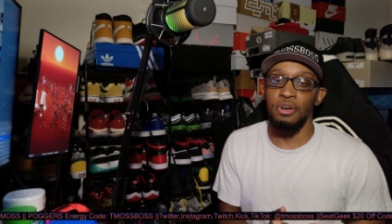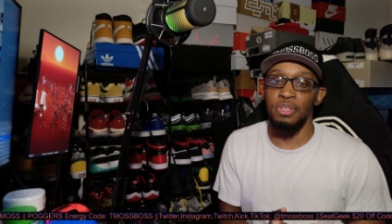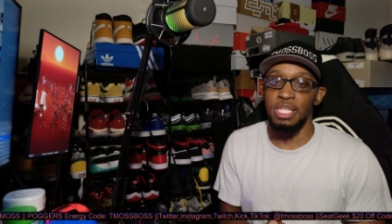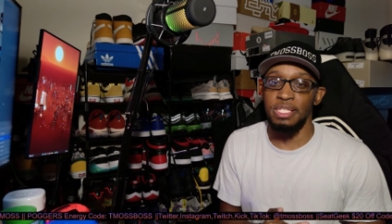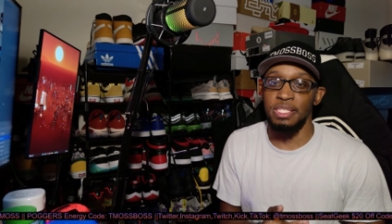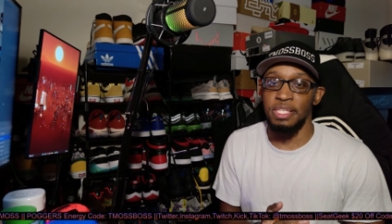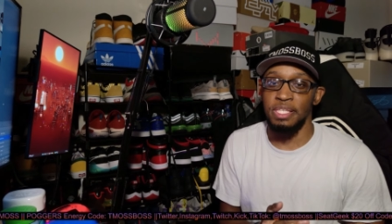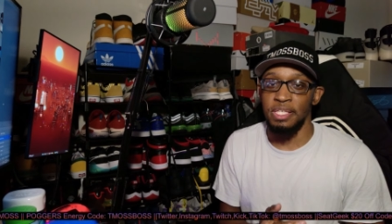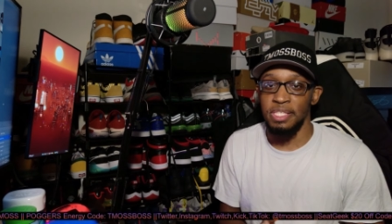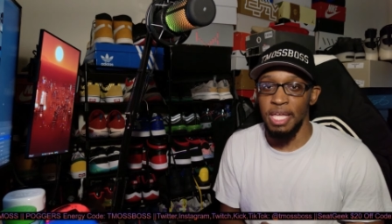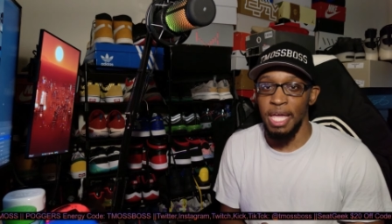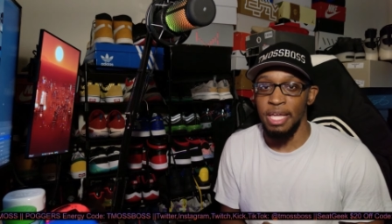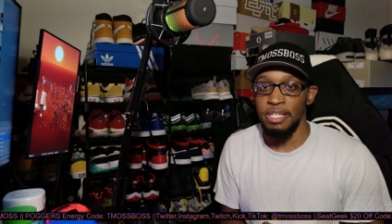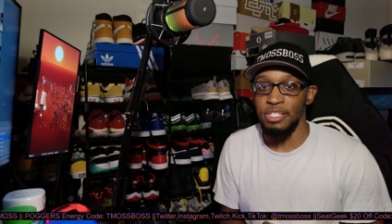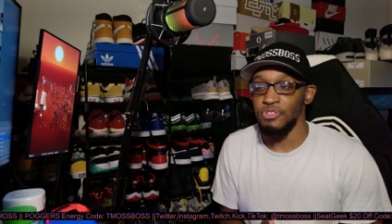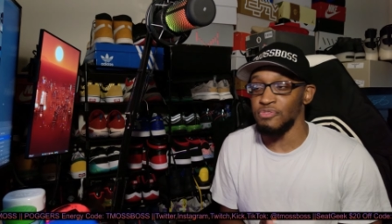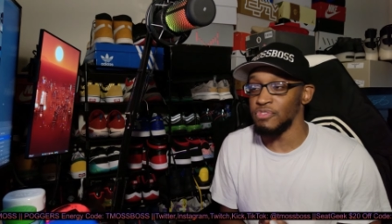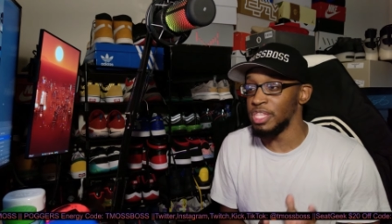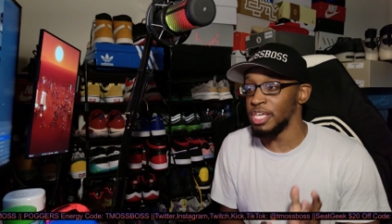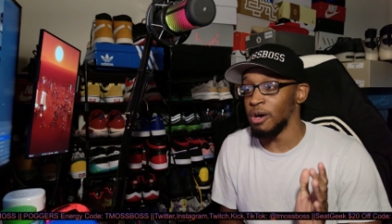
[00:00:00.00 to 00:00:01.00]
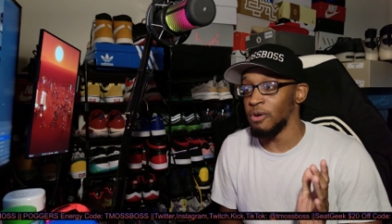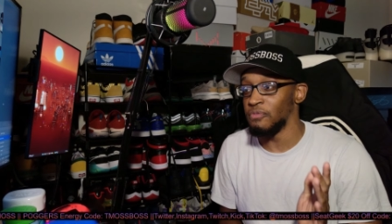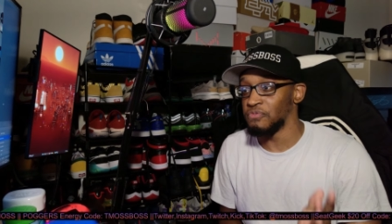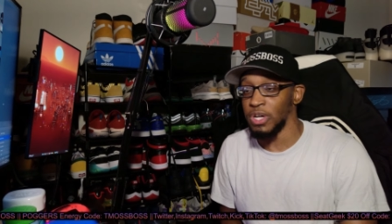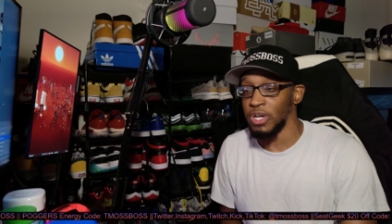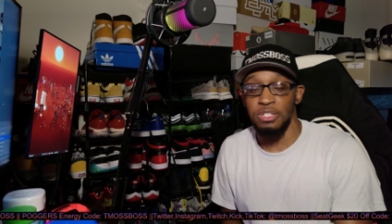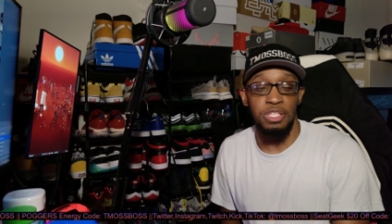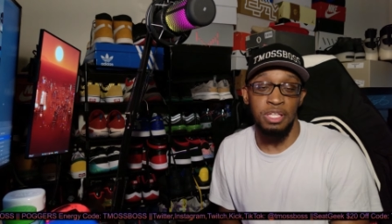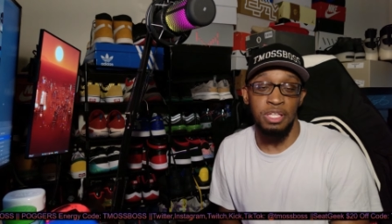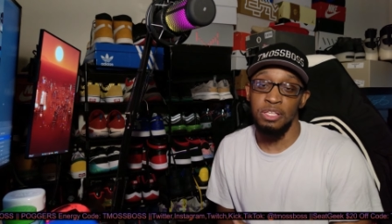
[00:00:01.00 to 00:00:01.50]
In today's video,
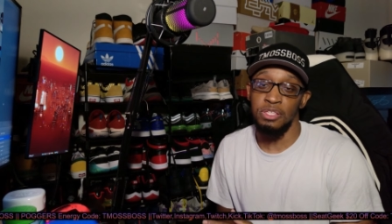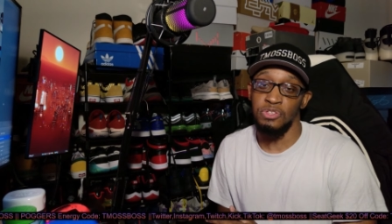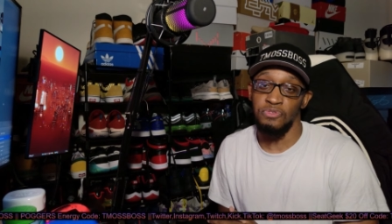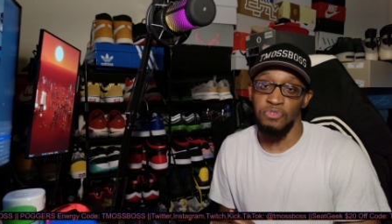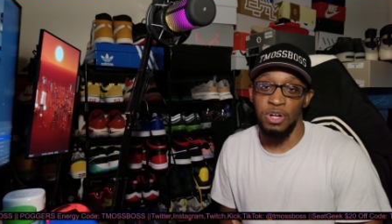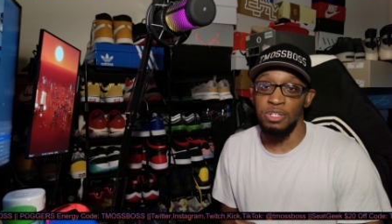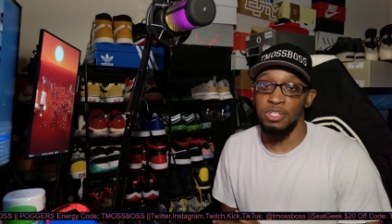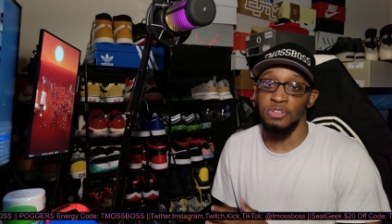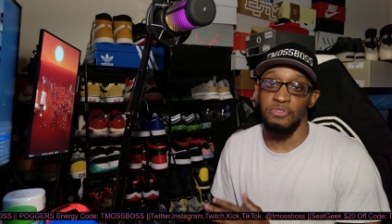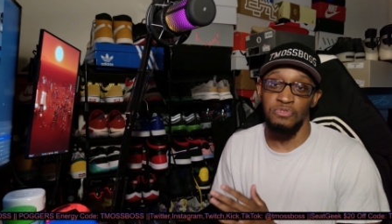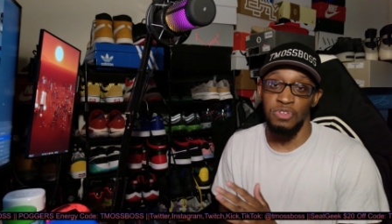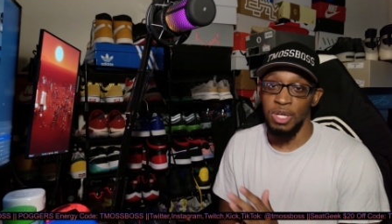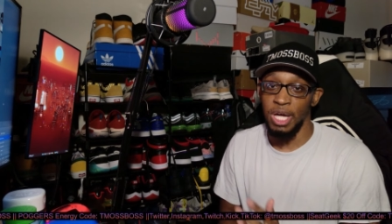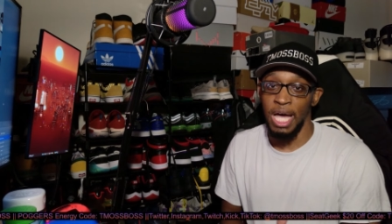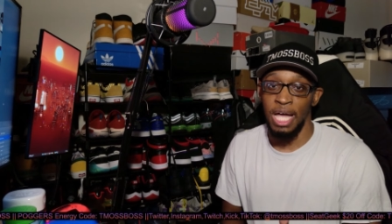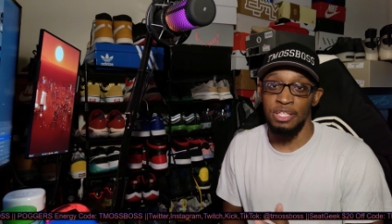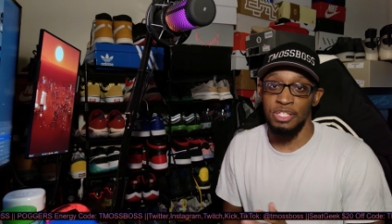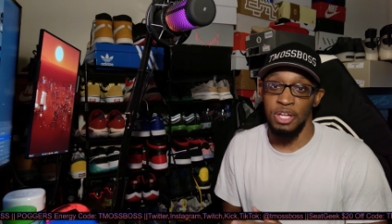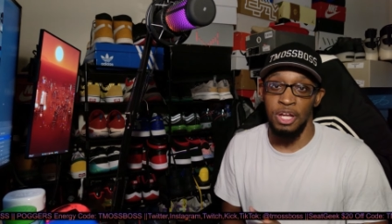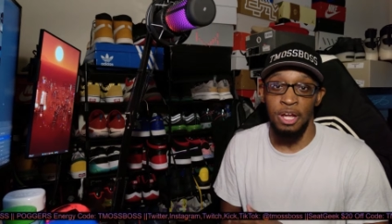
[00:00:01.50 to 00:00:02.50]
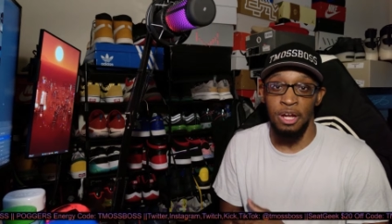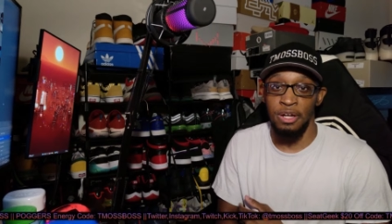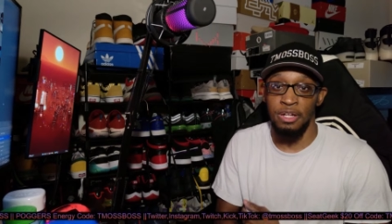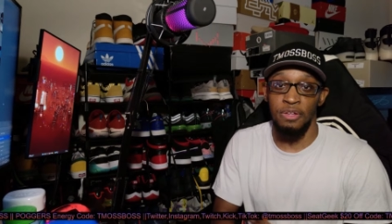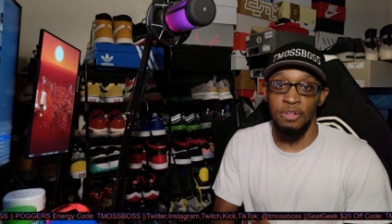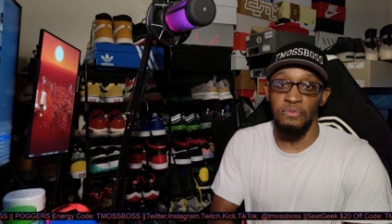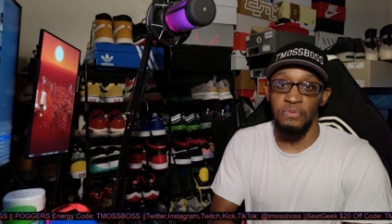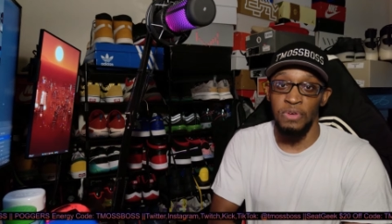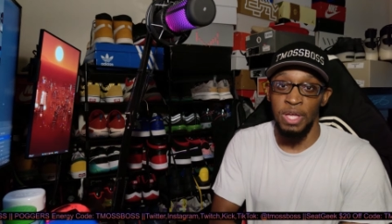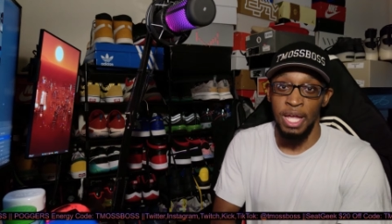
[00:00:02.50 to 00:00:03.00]
first things first, if you guys are hearing
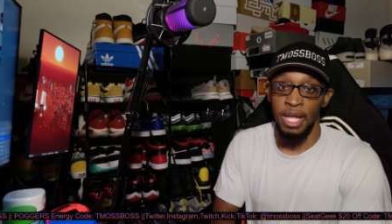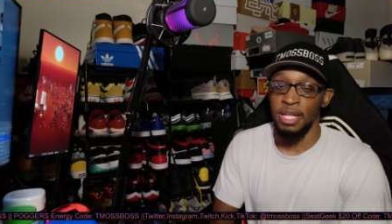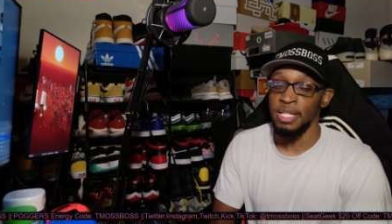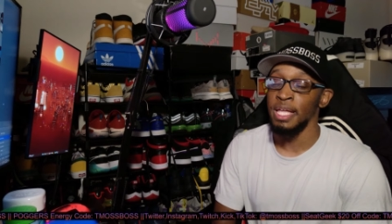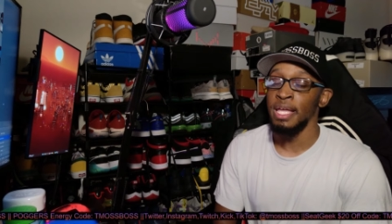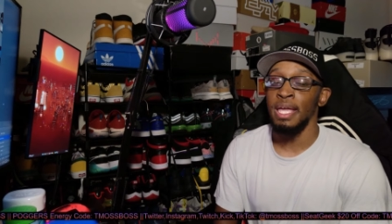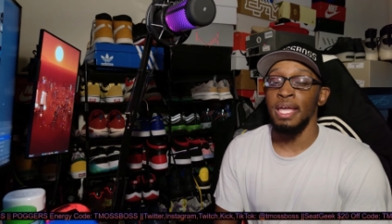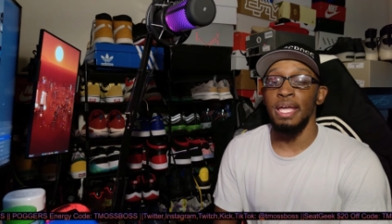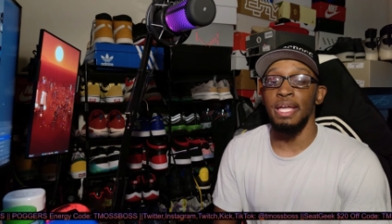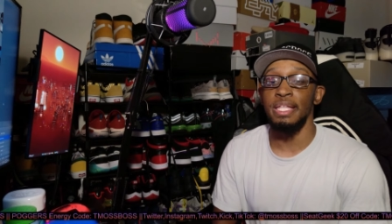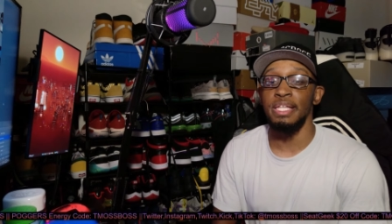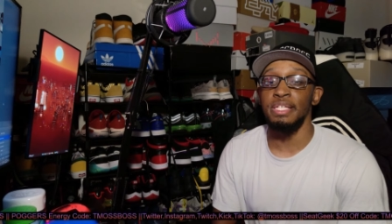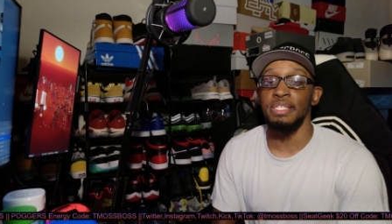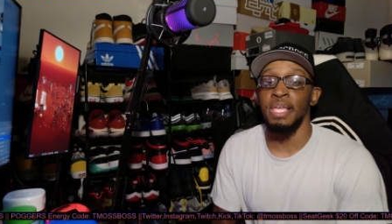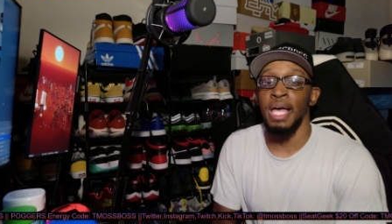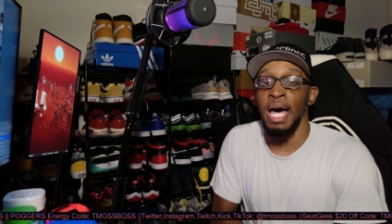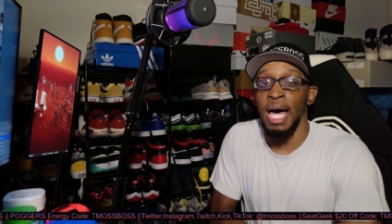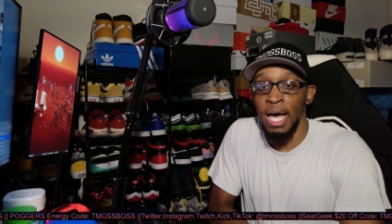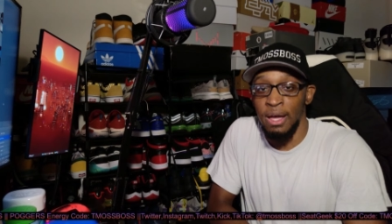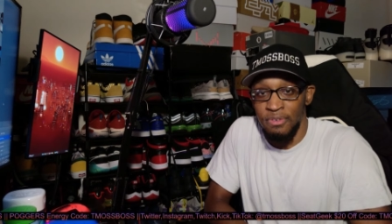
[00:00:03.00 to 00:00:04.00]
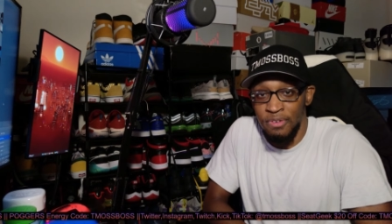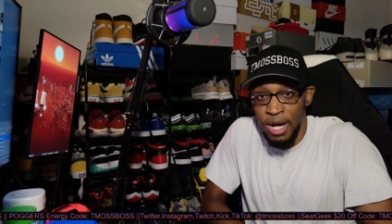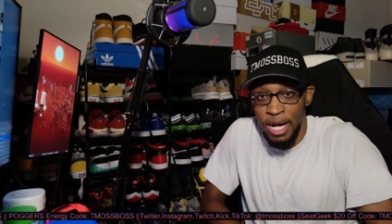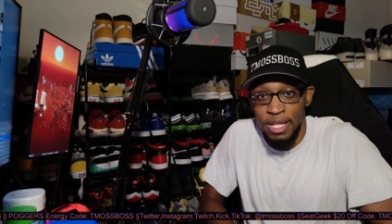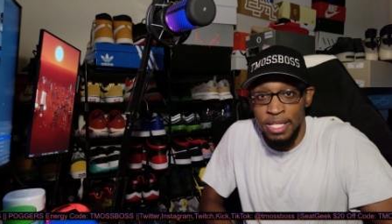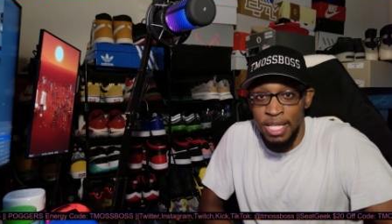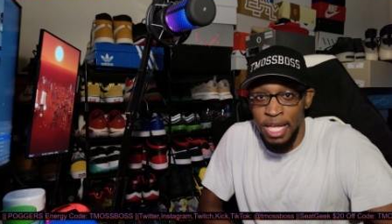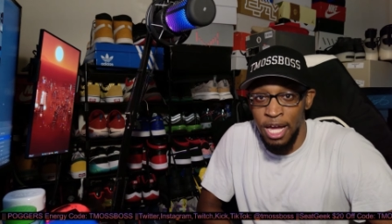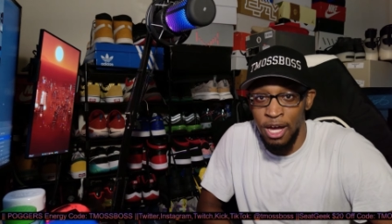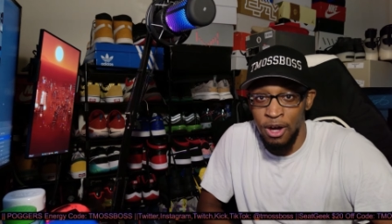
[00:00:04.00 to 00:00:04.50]
a fan, it is hot
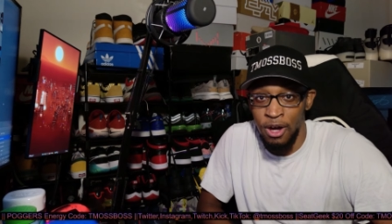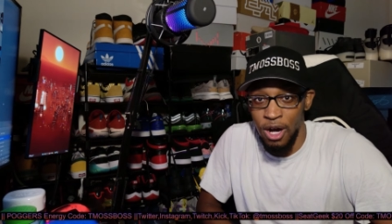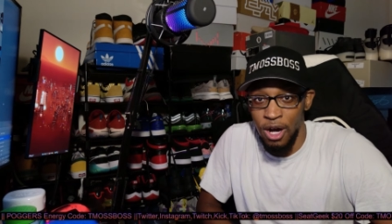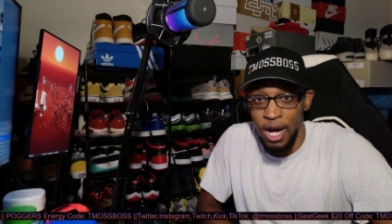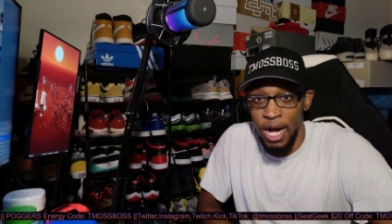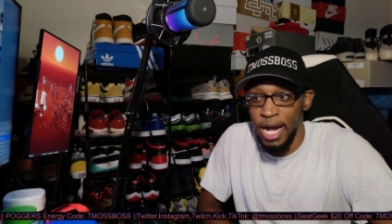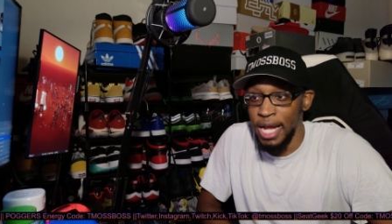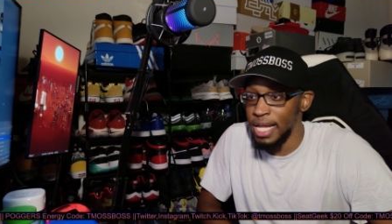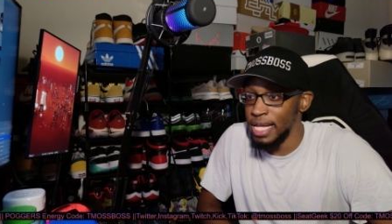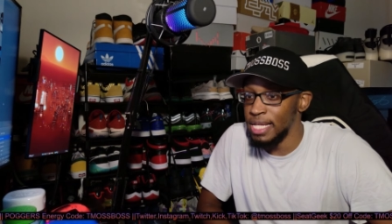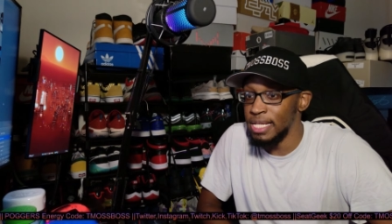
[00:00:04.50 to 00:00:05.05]
right now, alright?